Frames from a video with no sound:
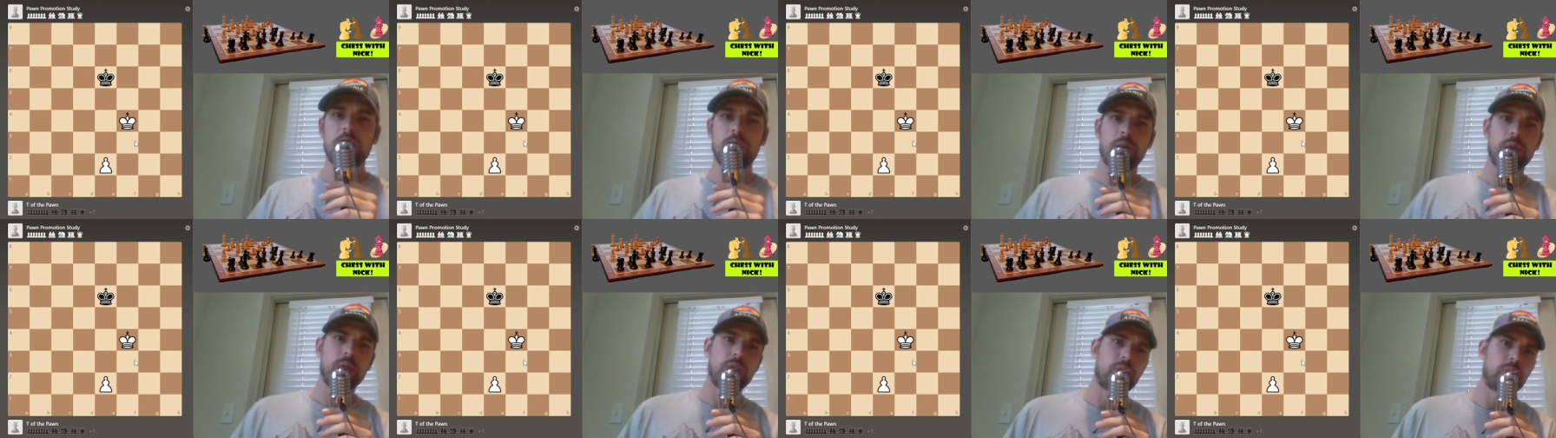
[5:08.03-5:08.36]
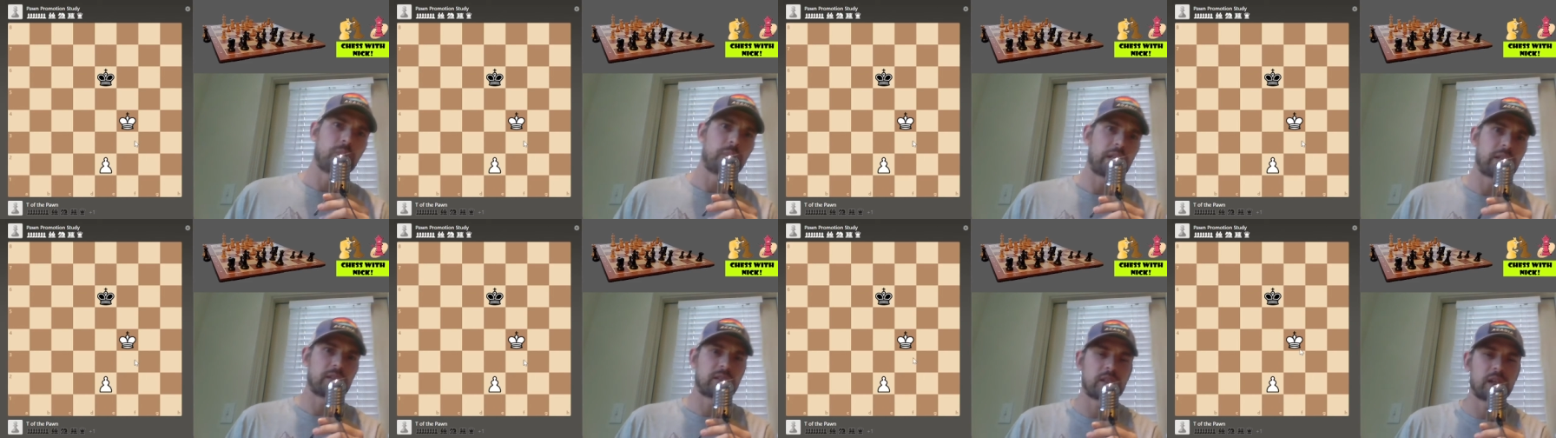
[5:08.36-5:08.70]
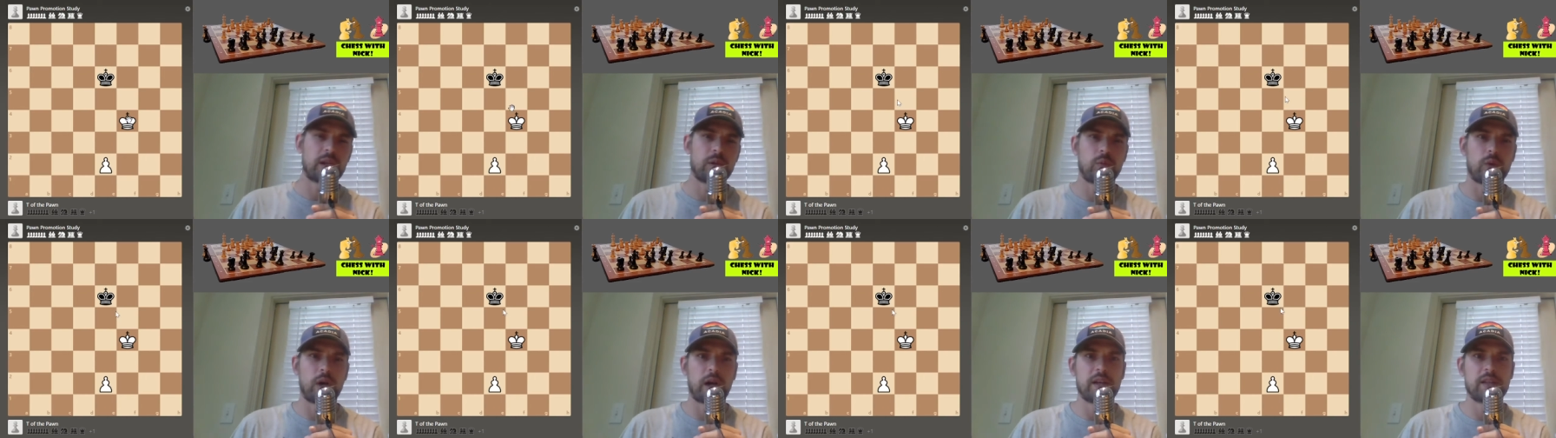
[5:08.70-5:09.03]
Well, you might
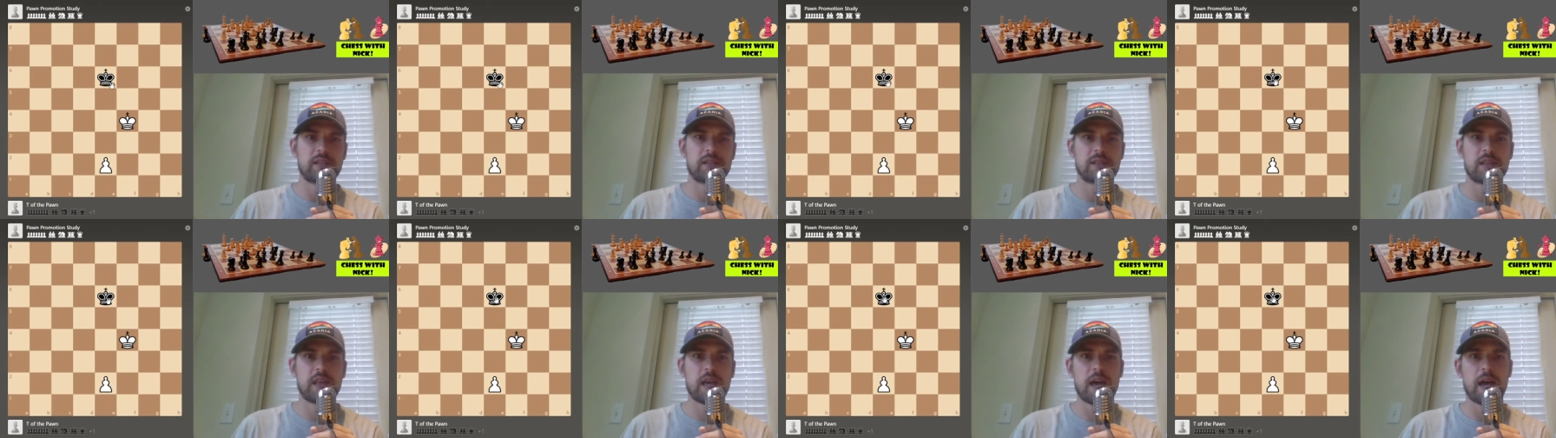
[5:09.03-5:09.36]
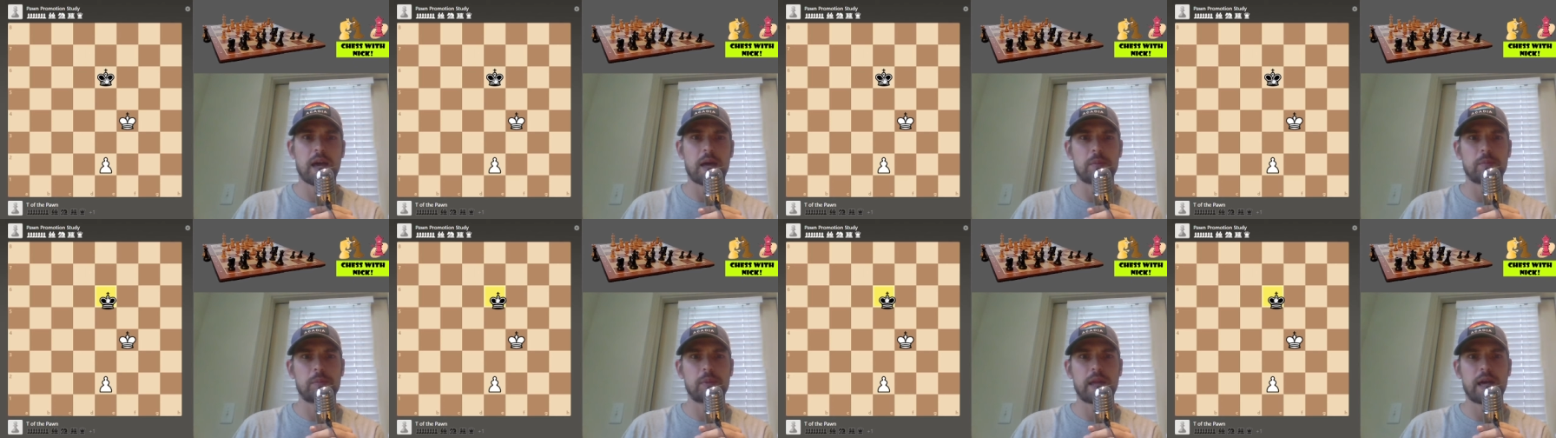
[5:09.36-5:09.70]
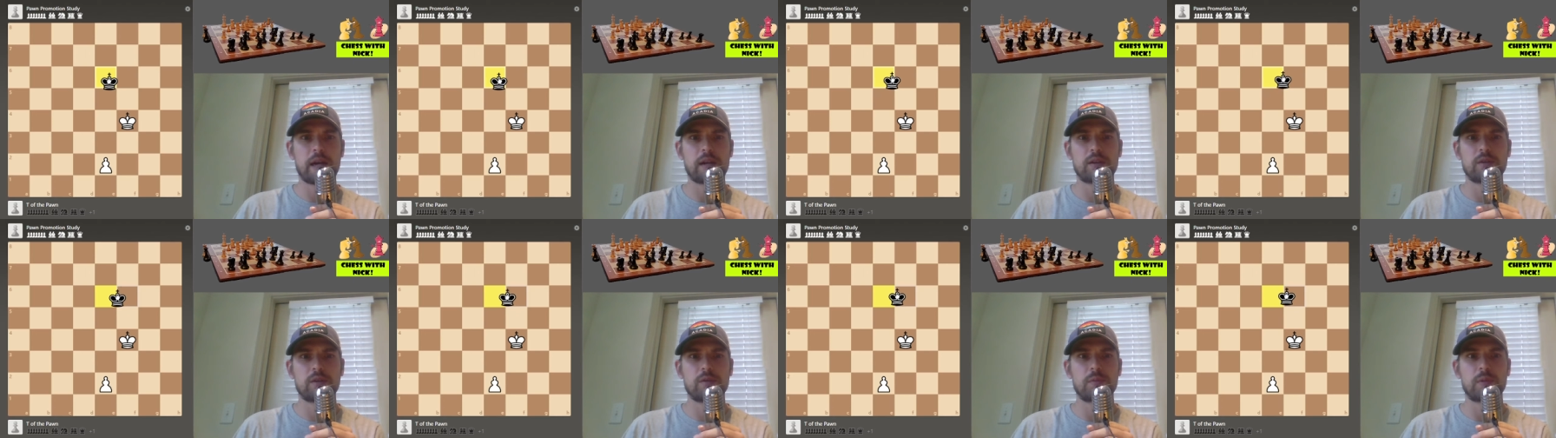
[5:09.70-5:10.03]
say, why is that?
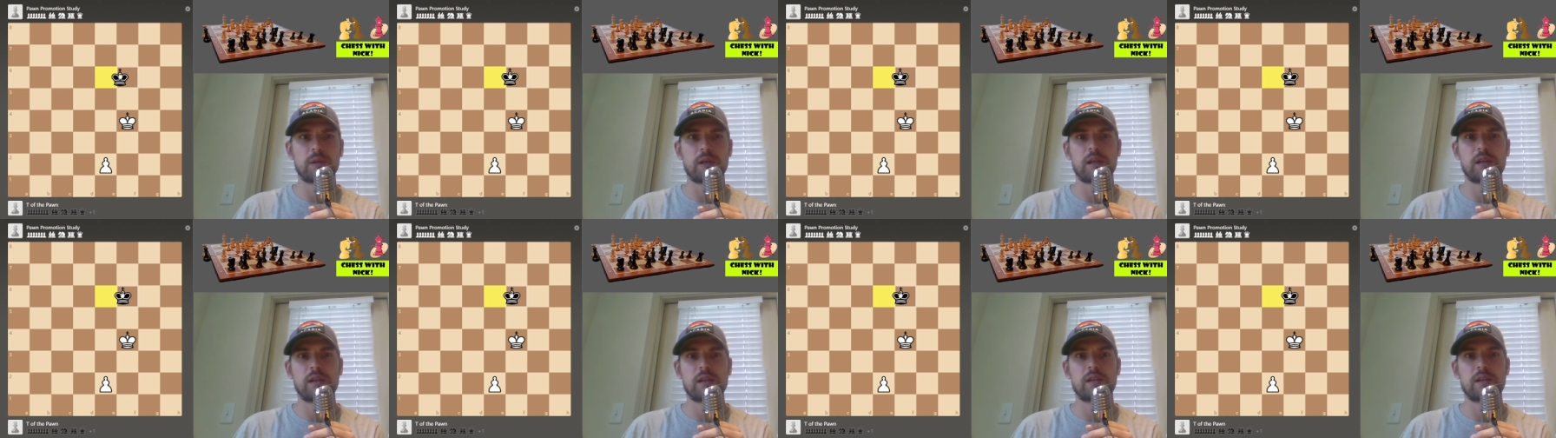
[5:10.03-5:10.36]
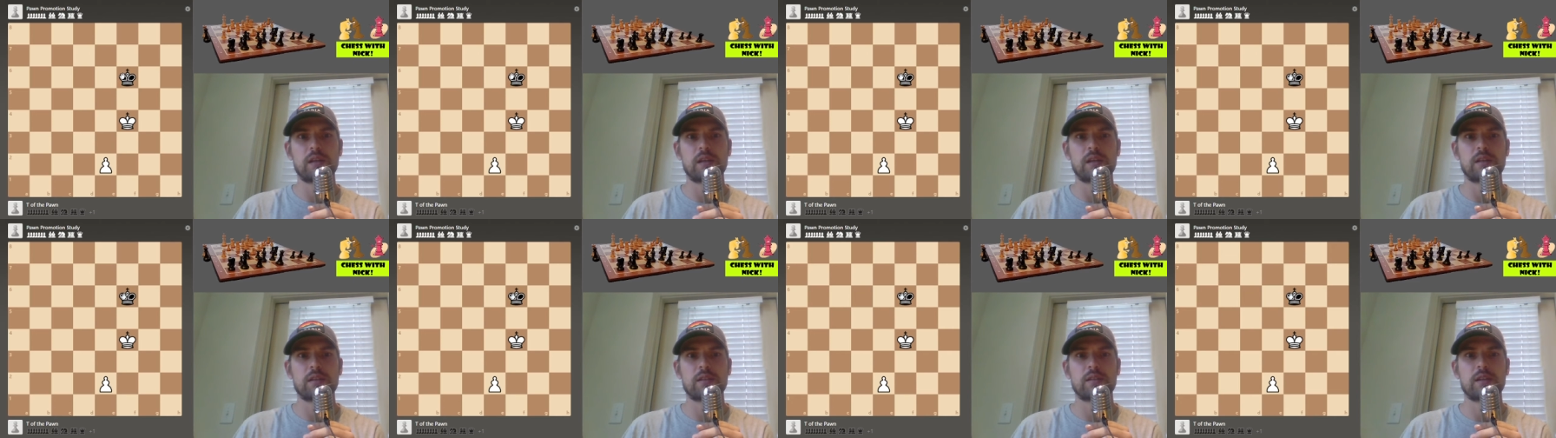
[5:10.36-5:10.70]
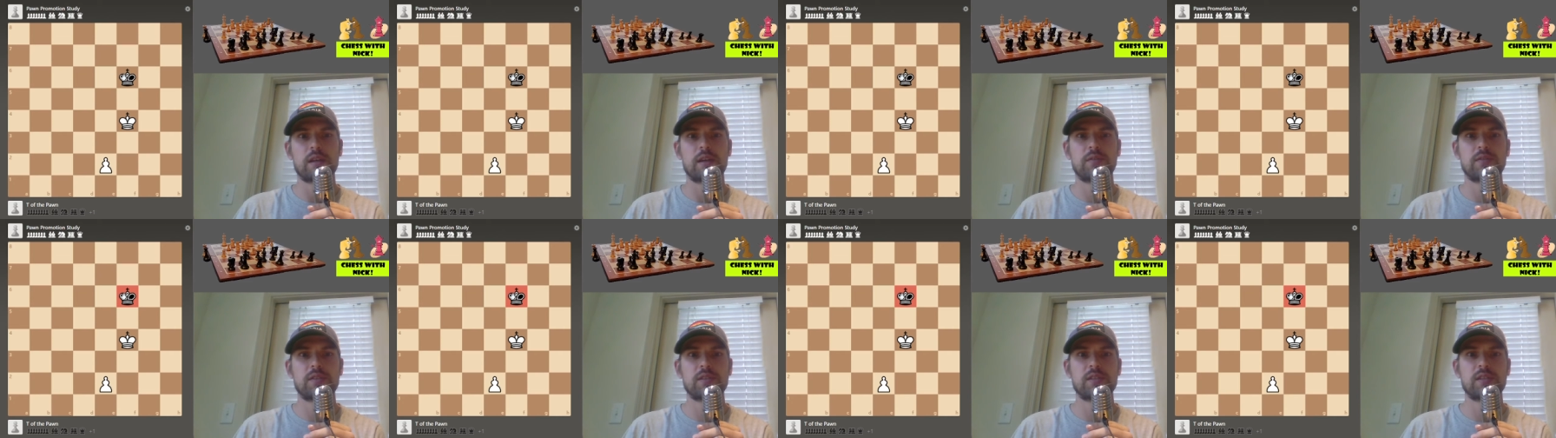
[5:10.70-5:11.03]
Black could play king to
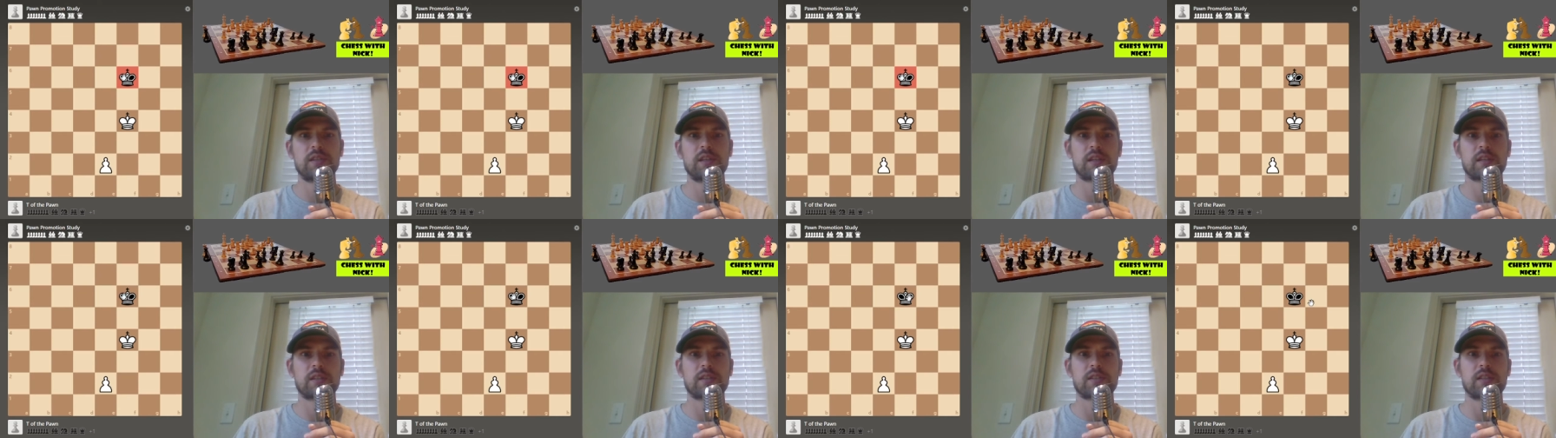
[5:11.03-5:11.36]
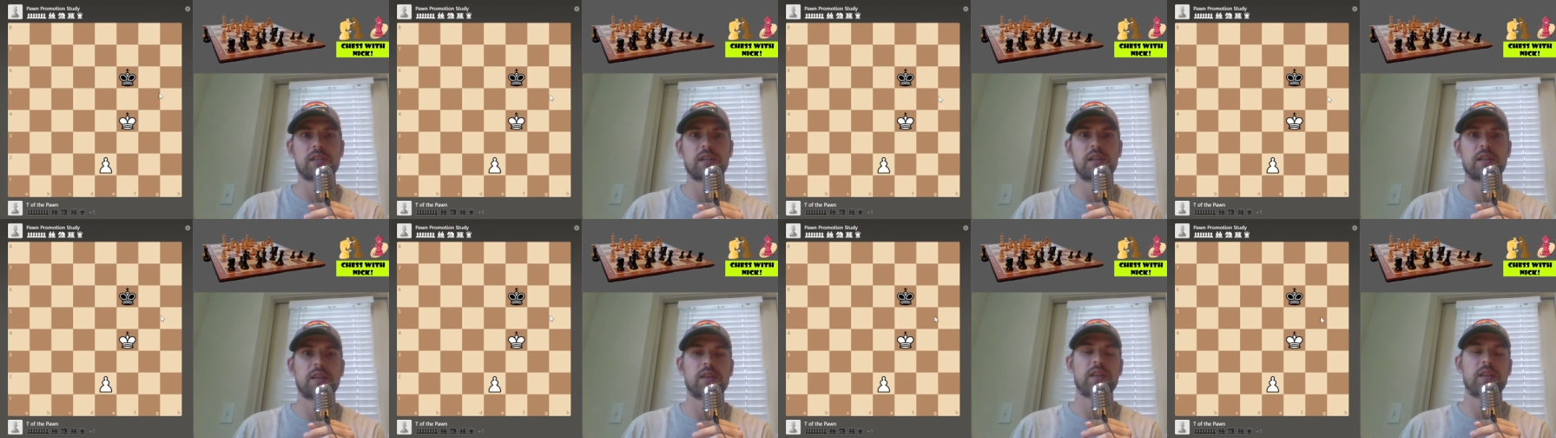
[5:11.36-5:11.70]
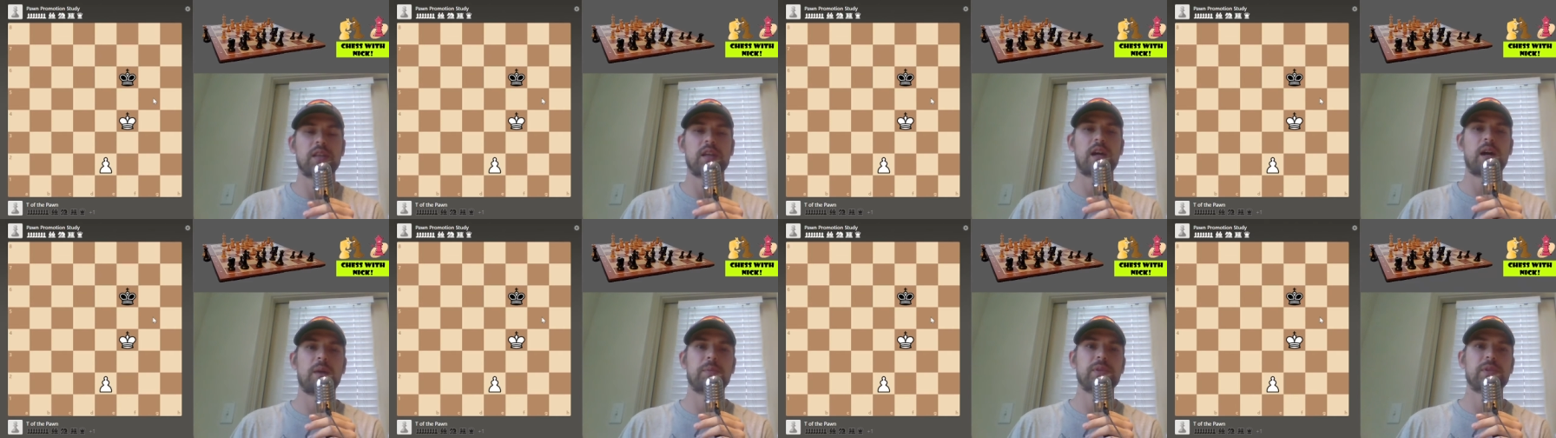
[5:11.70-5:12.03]
f6 and get
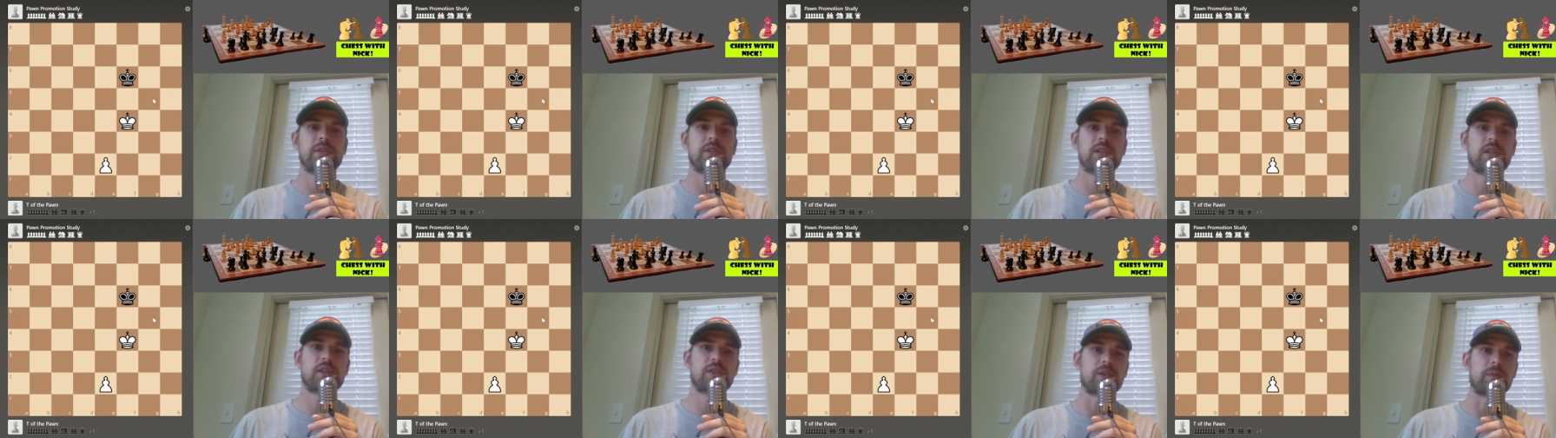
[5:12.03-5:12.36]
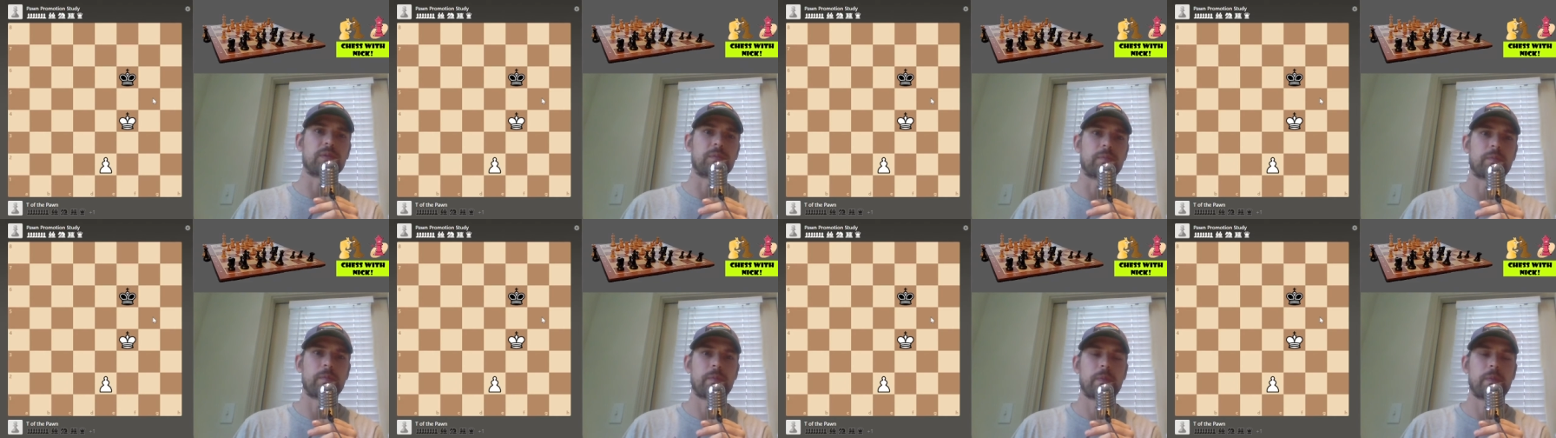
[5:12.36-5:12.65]
the opposition.